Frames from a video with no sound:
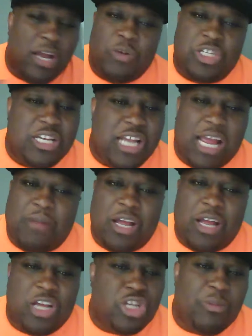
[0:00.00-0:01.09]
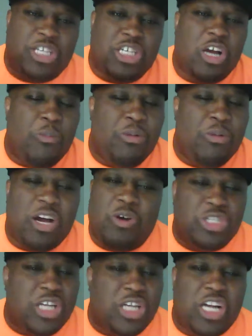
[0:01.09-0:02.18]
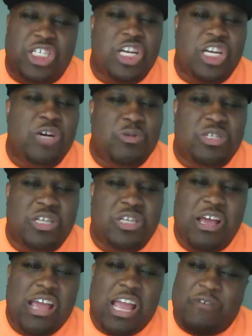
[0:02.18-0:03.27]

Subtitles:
Don't care what your name is. You can be Joe Blow, Jon Jones.